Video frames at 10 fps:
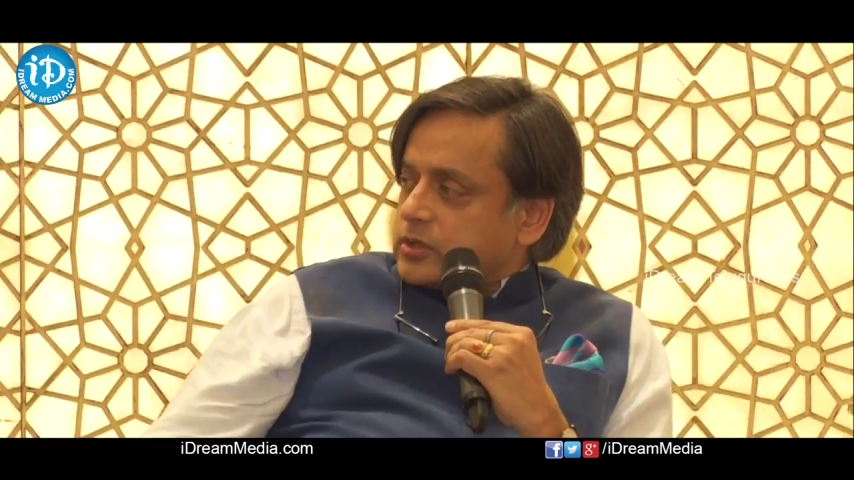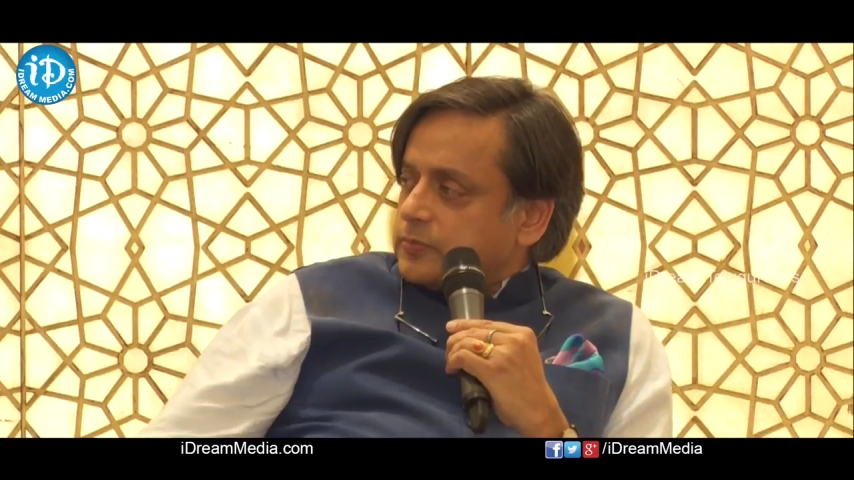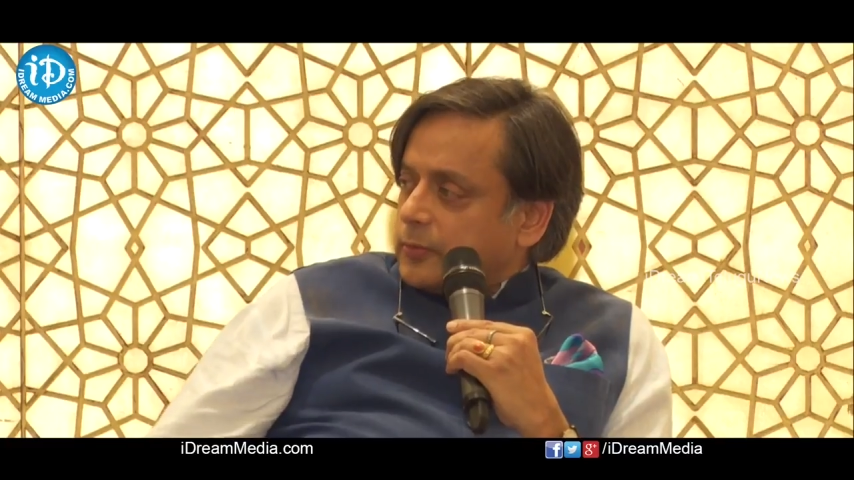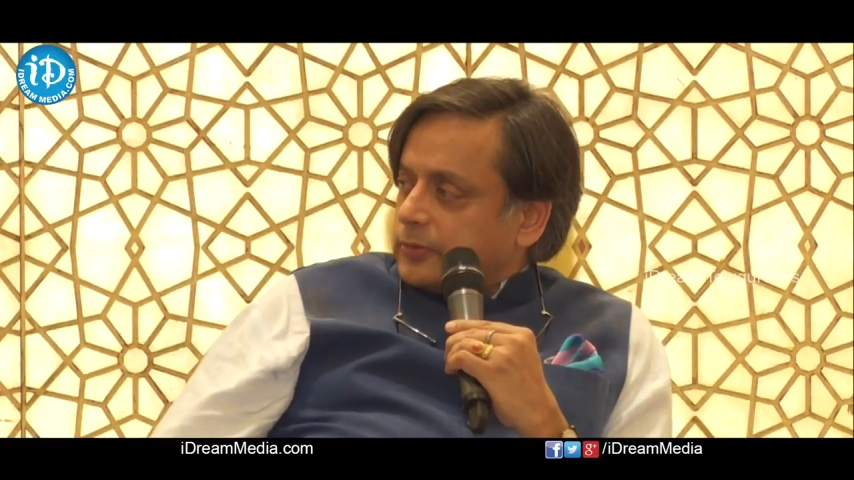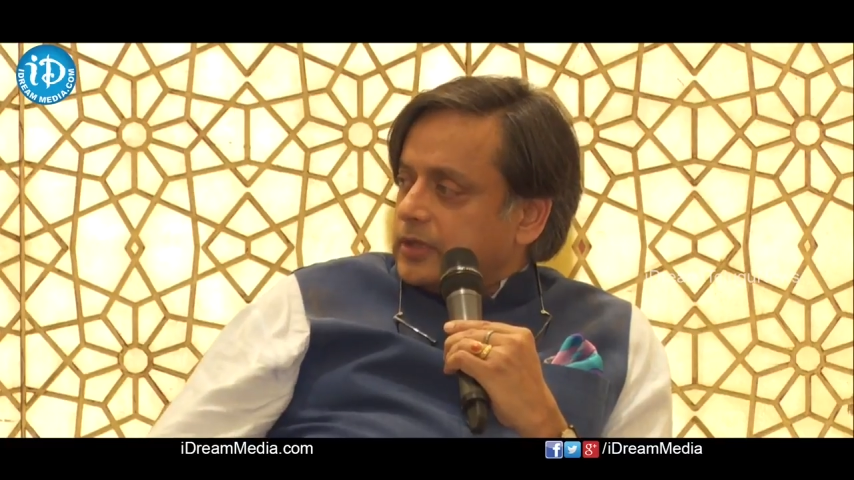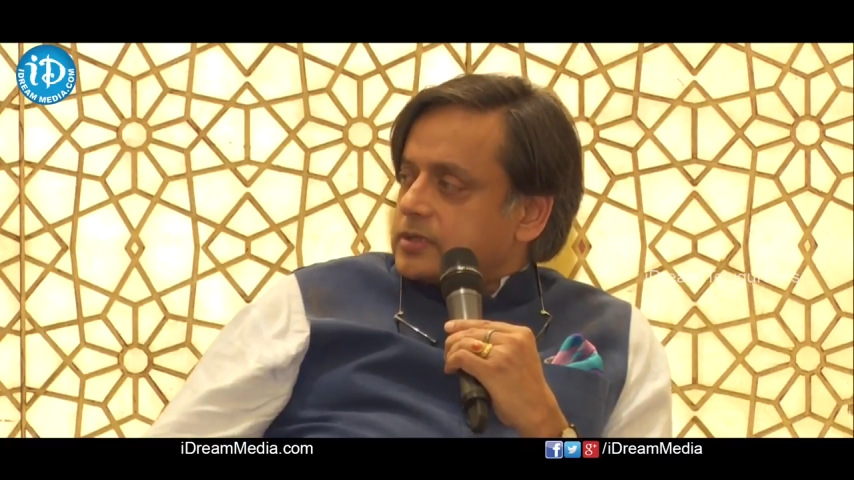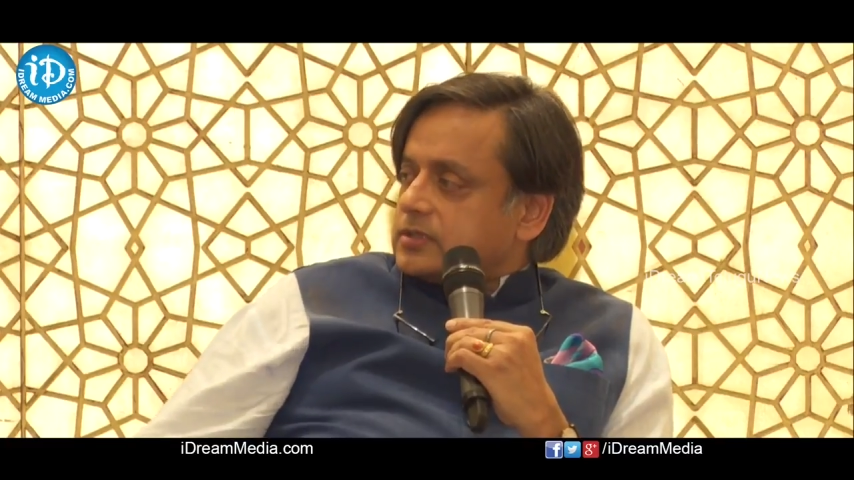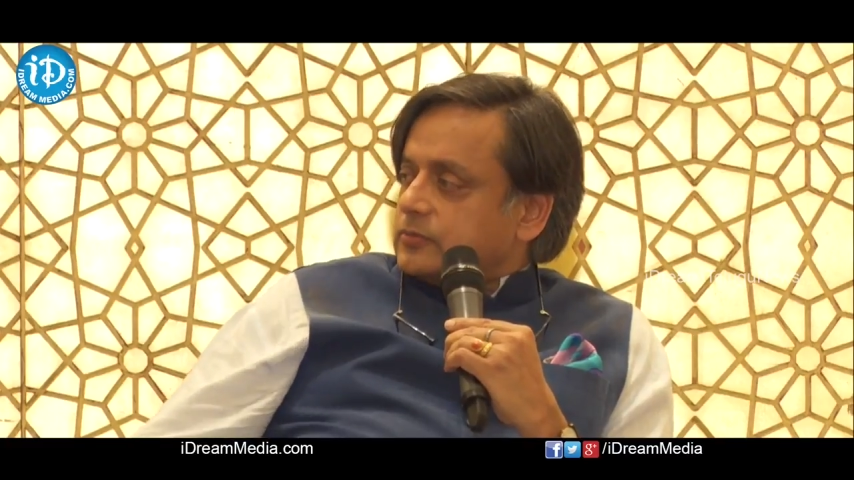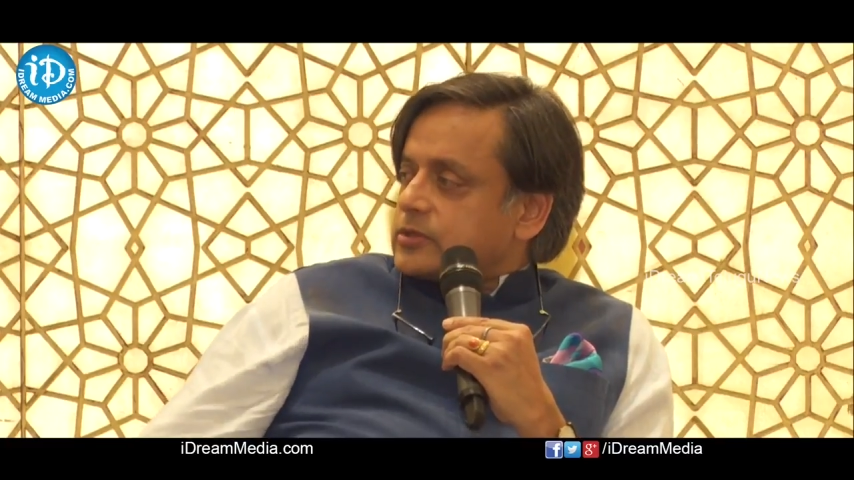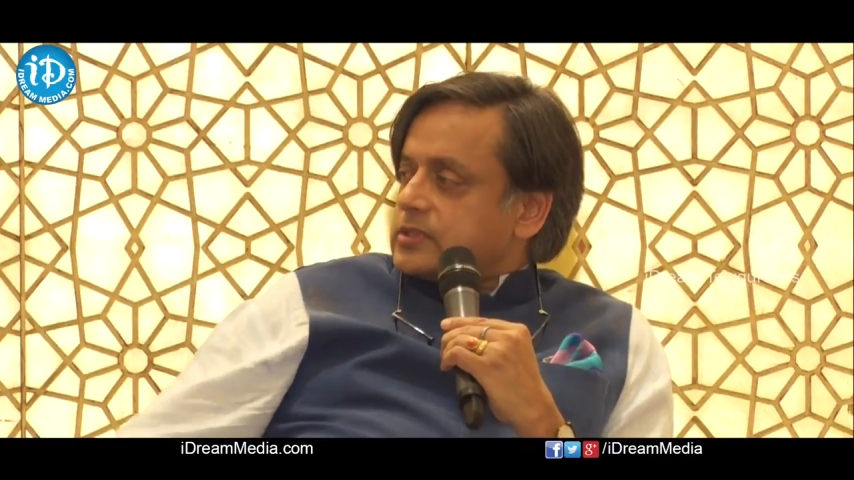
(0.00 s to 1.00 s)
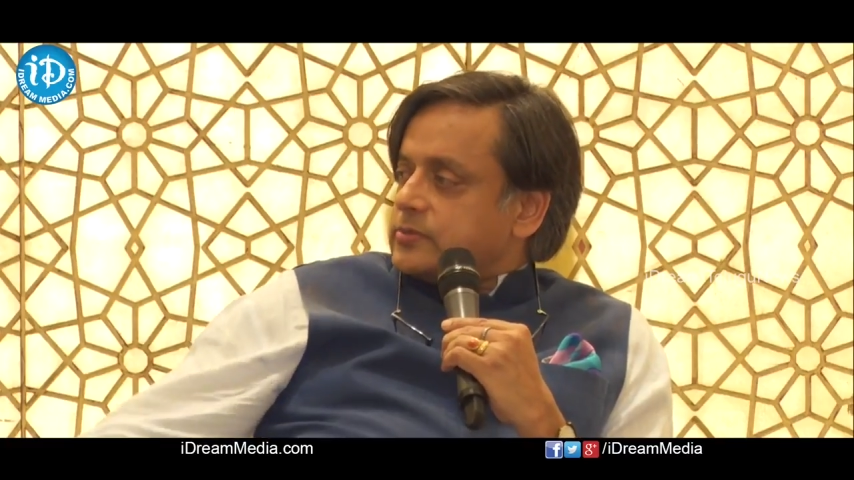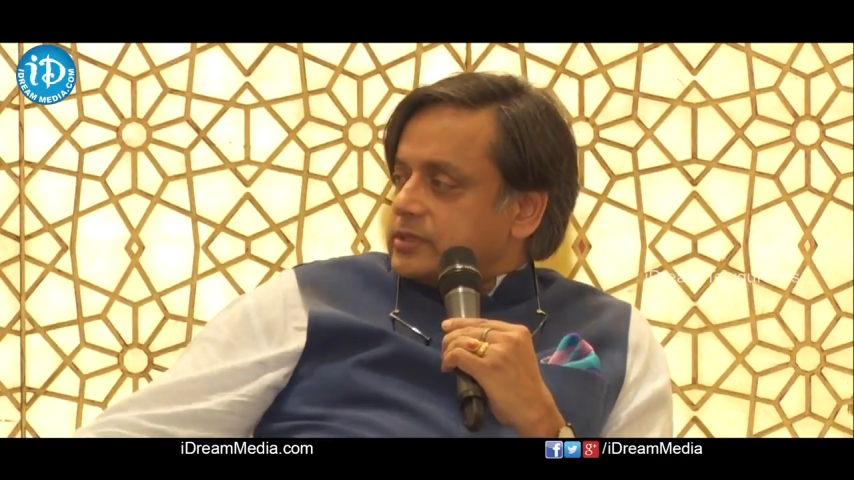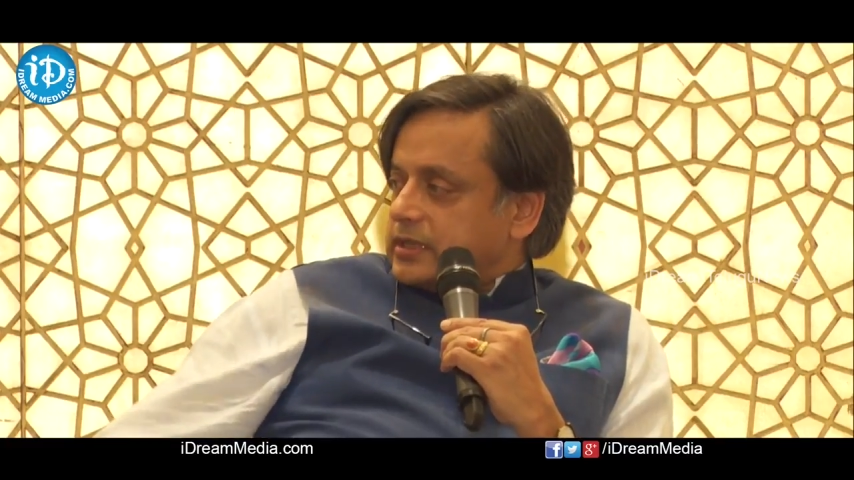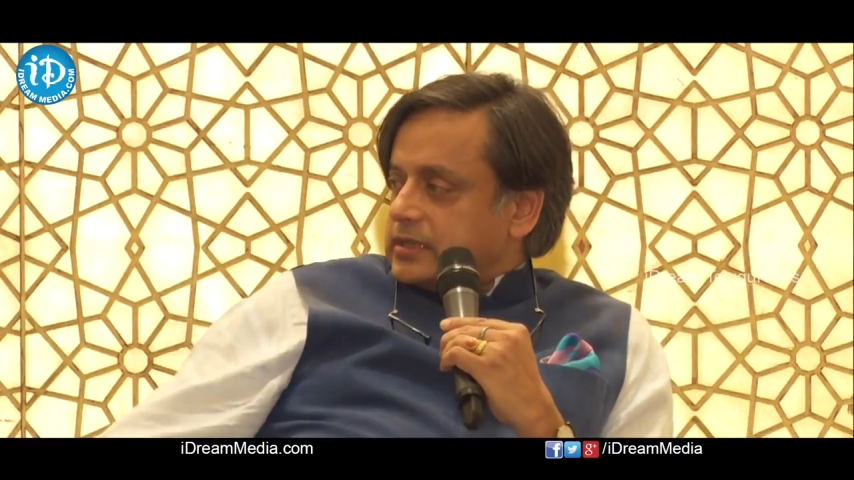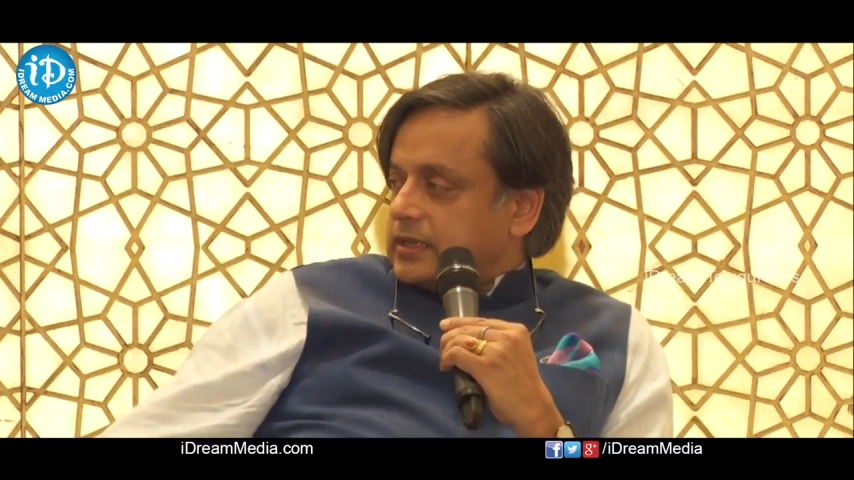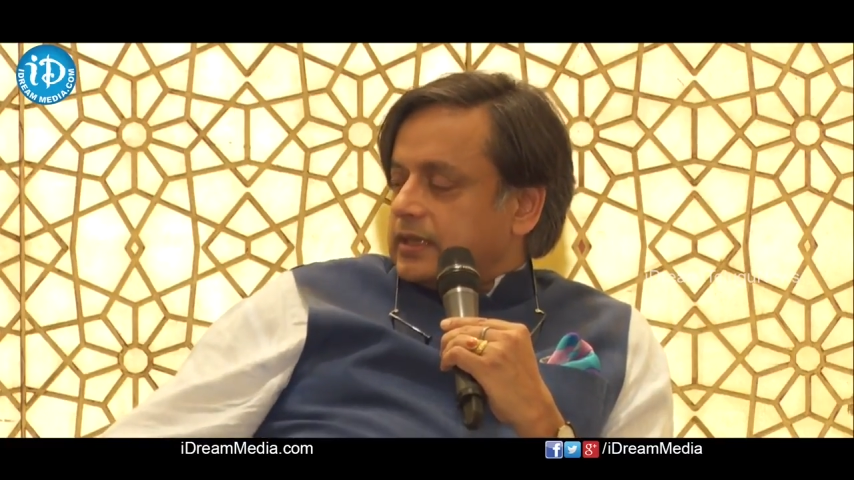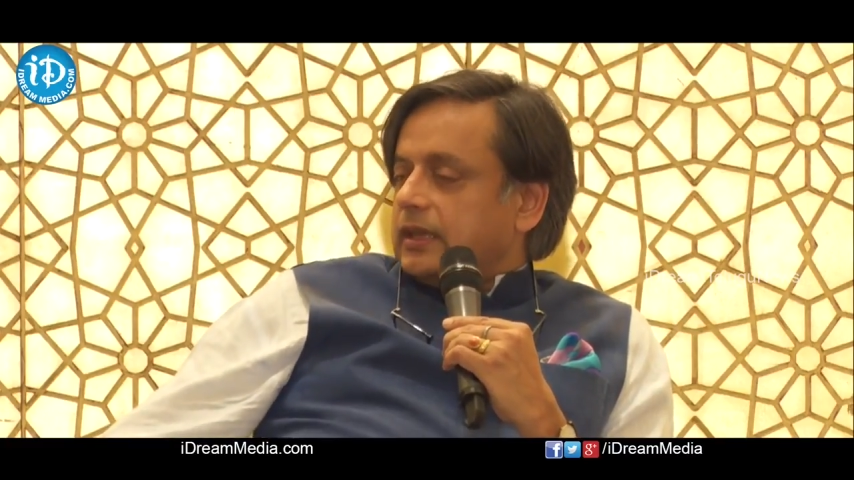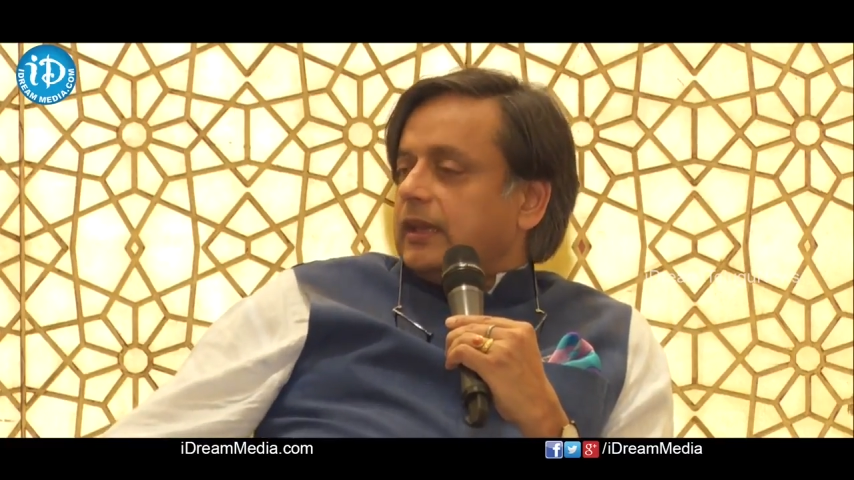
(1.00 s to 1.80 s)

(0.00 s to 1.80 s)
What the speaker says: to the population of Muslims in India,